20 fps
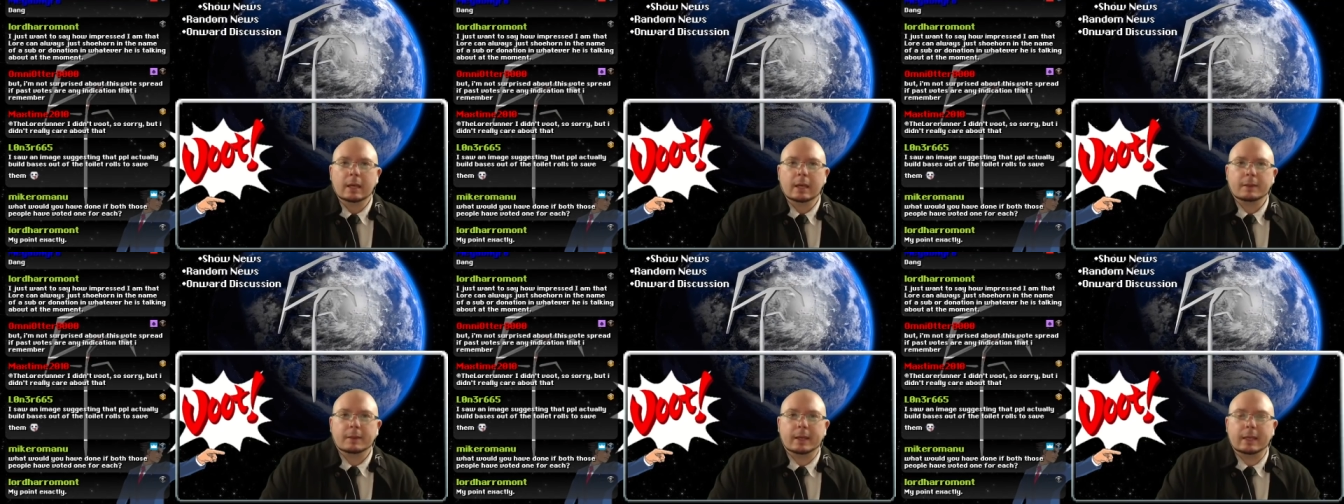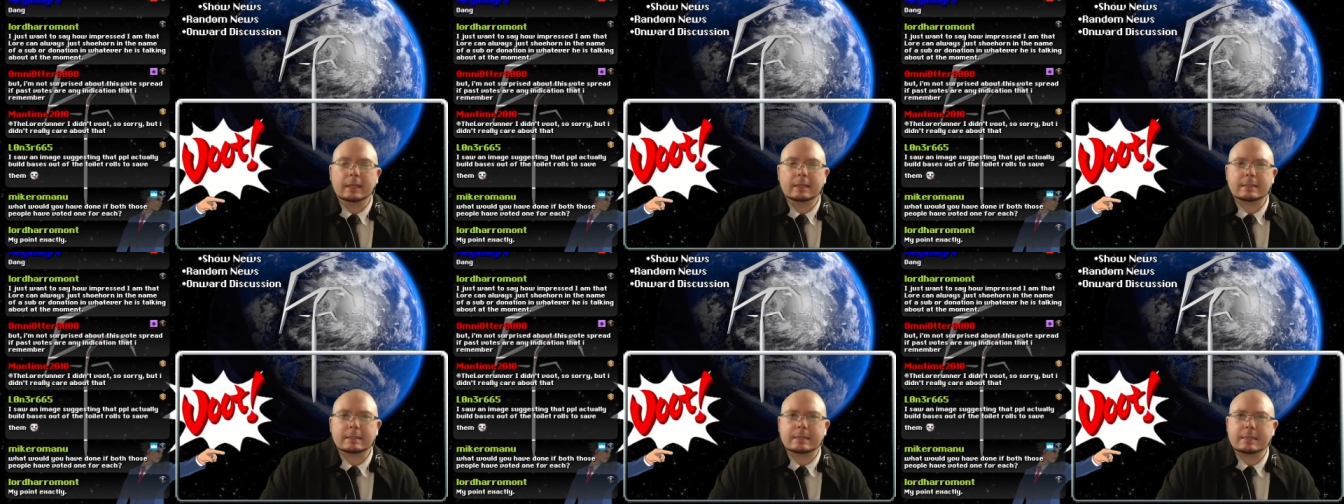that he
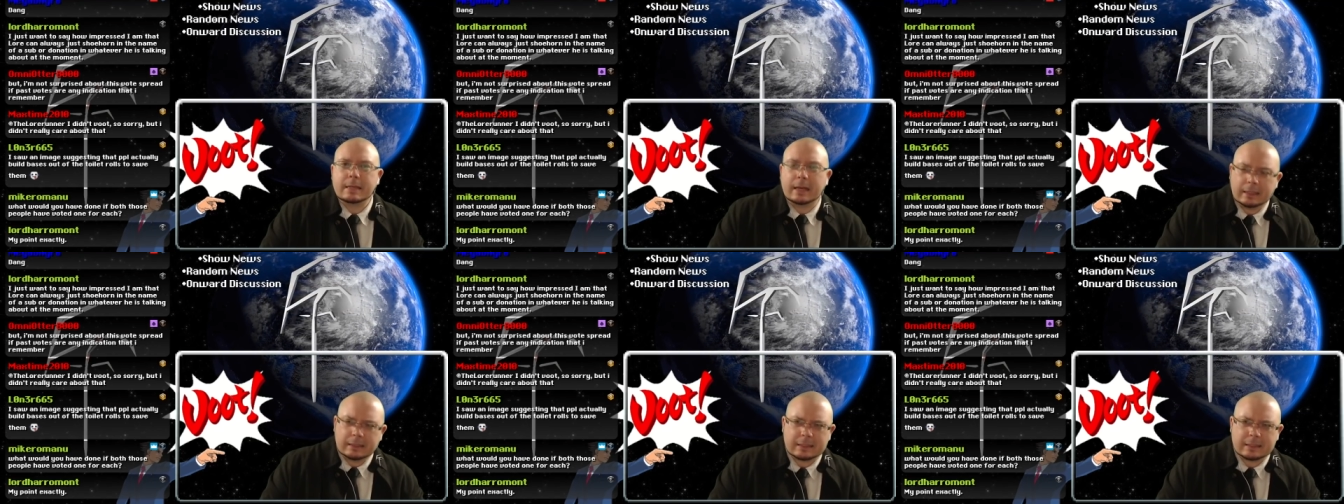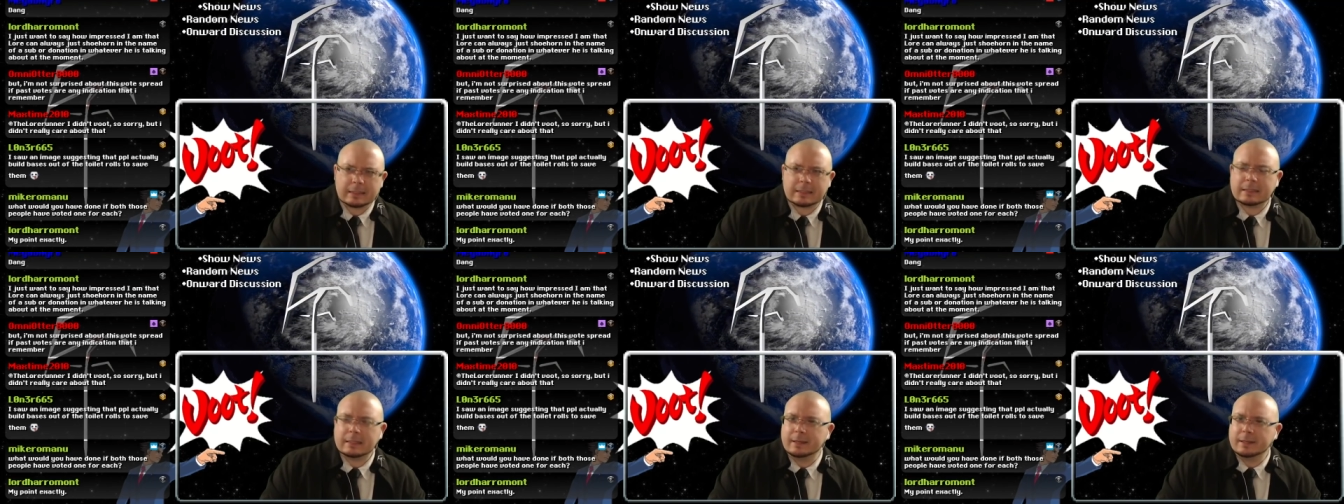has not
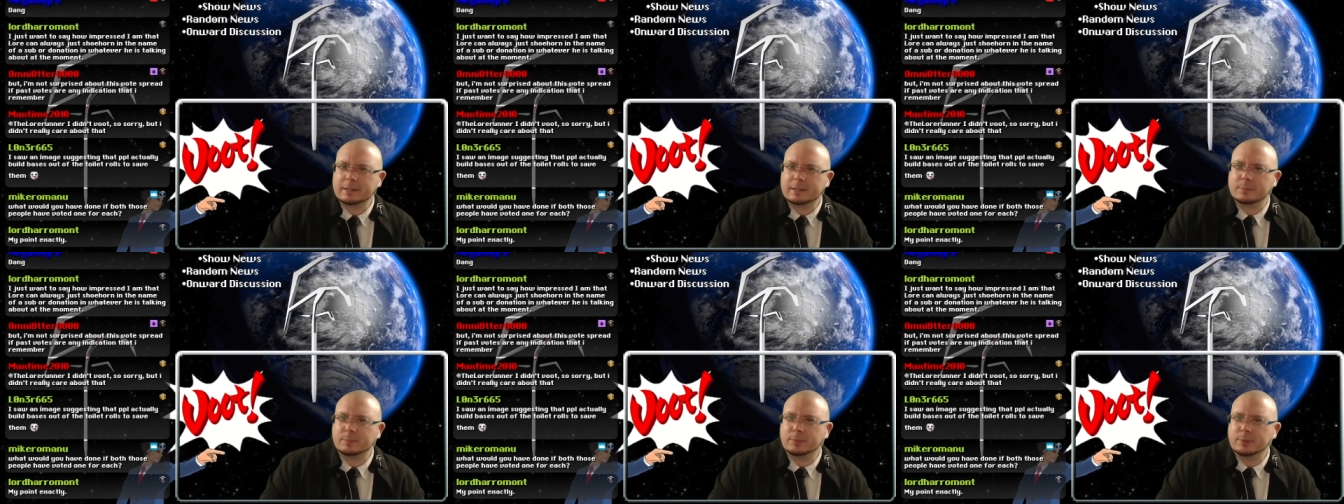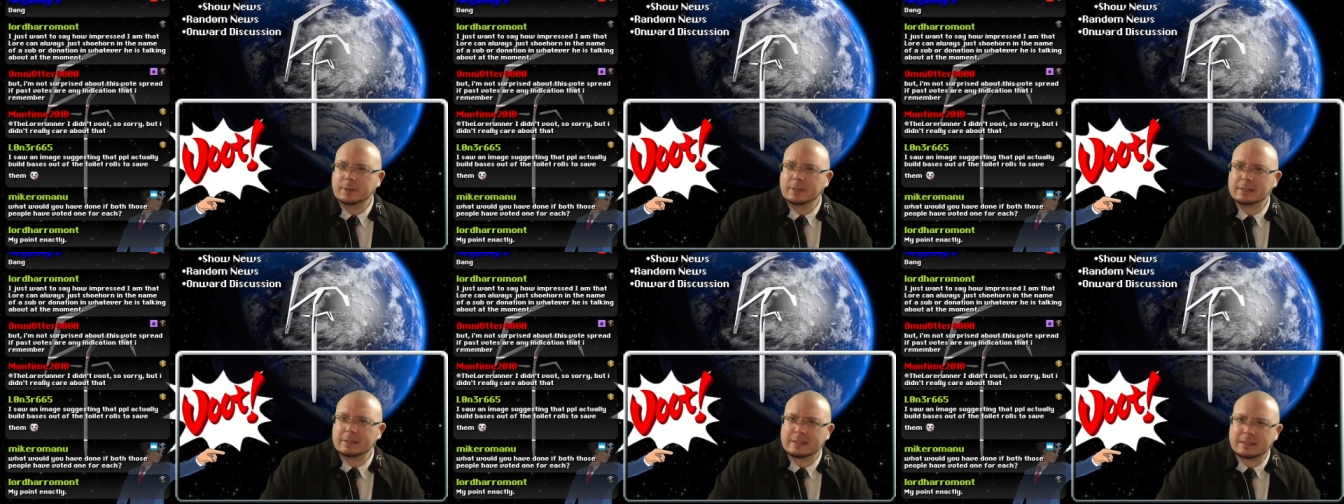decided to
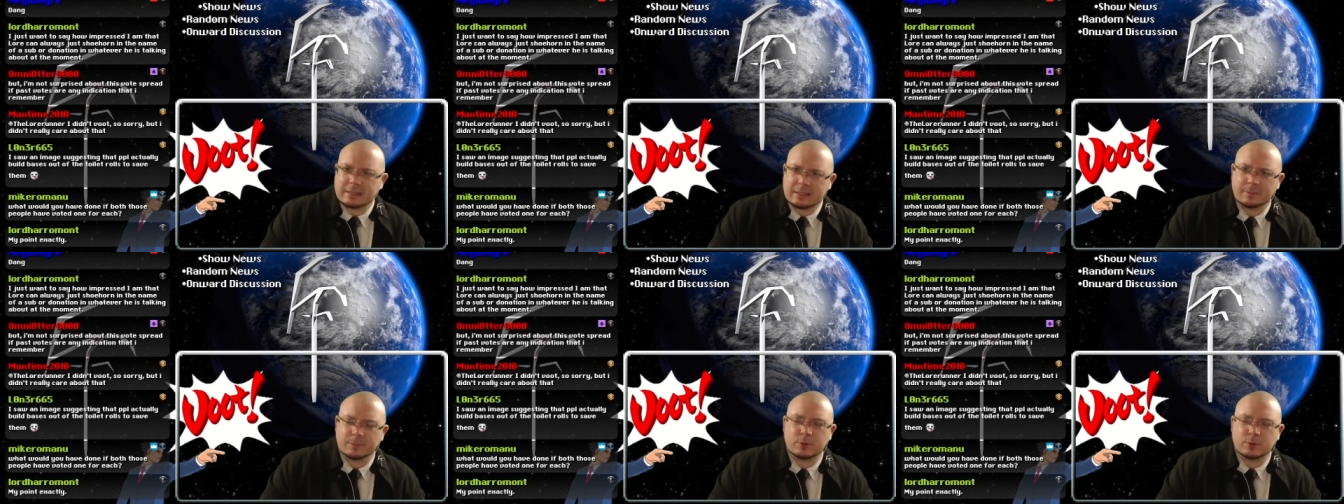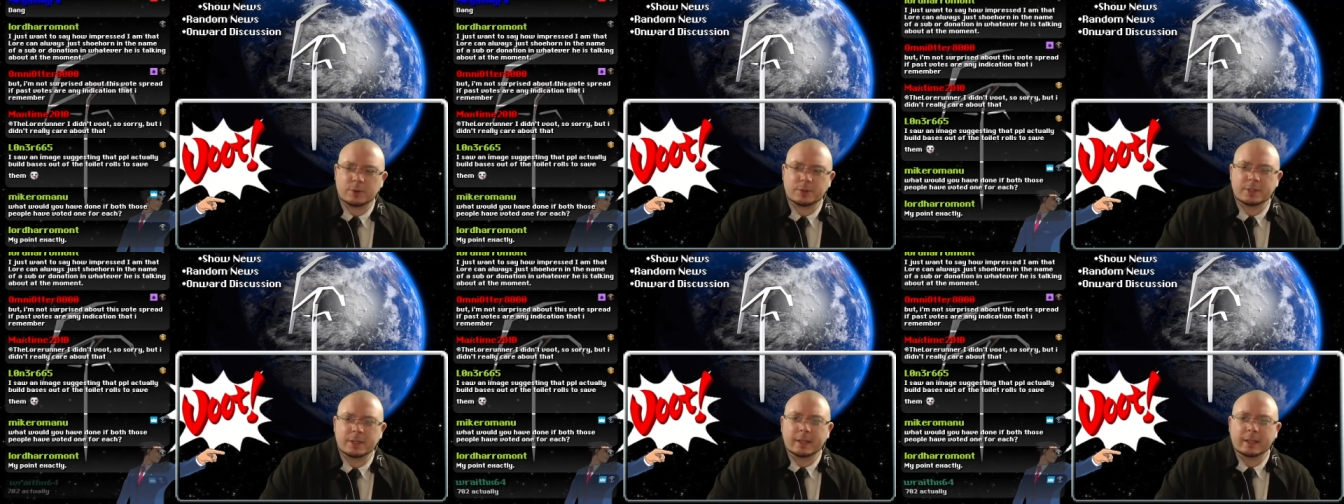put his sub
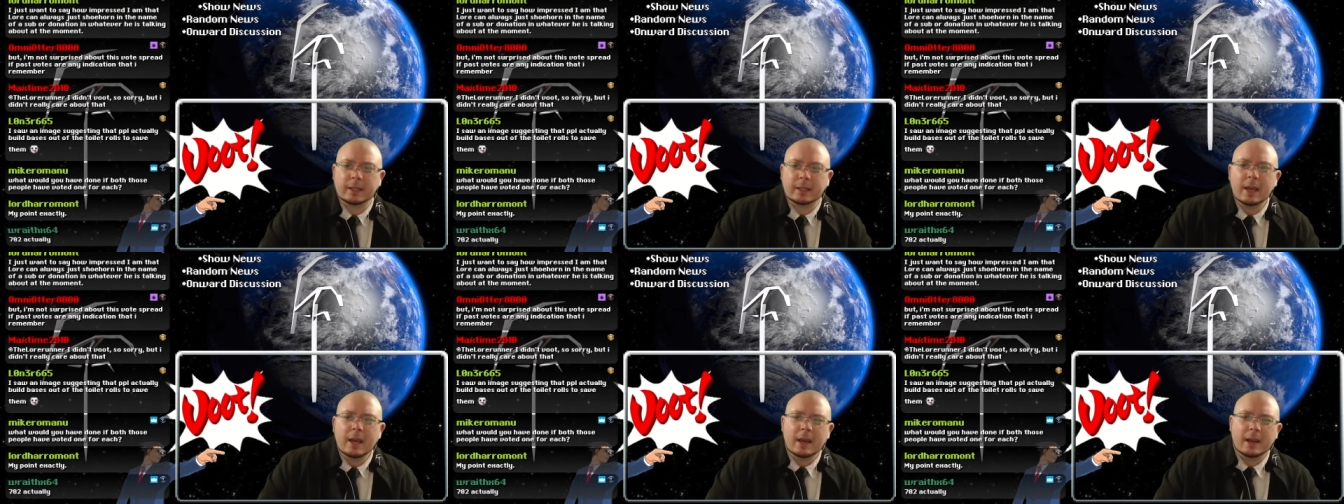towards anything.